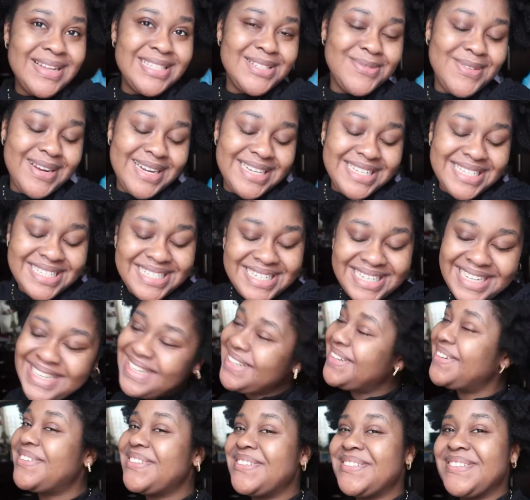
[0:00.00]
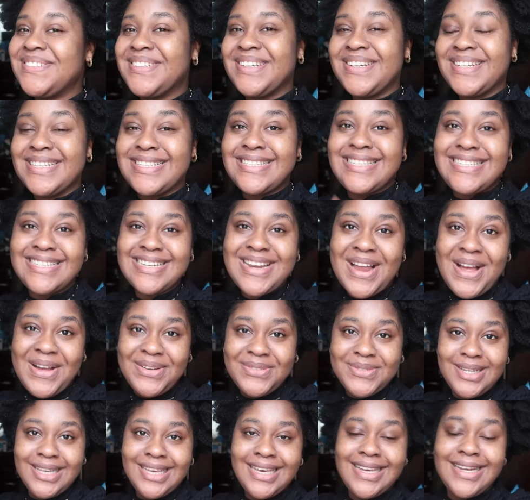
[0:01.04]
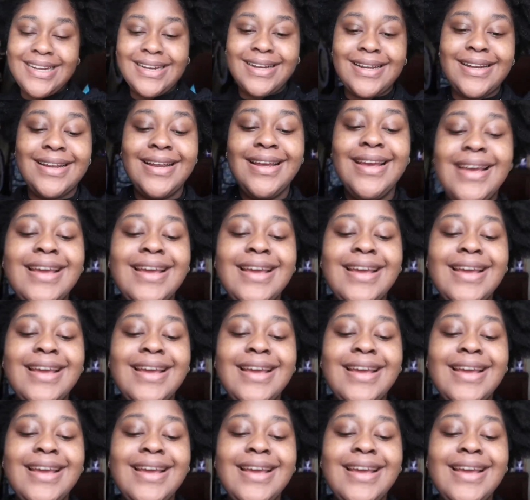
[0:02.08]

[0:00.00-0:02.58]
back to my channel. It's Shamma here.